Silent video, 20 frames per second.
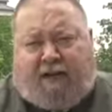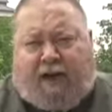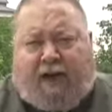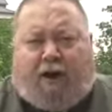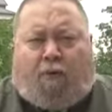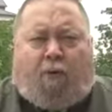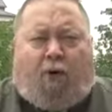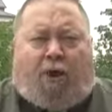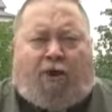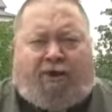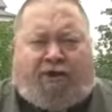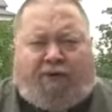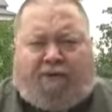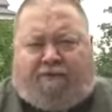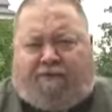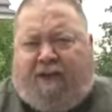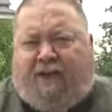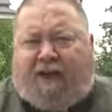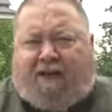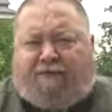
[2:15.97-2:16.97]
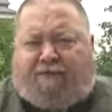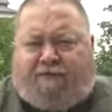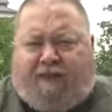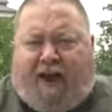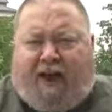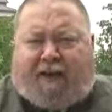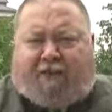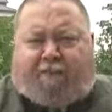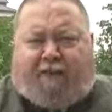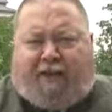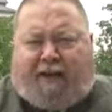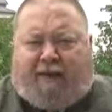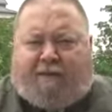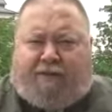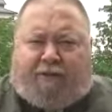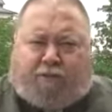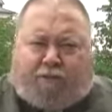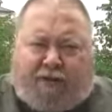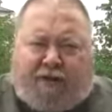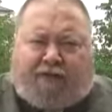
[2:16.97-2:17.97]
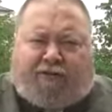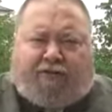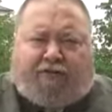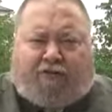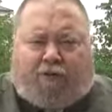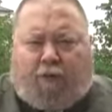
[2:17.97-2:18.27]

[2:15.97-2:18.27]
And while you defend facts by giving reasons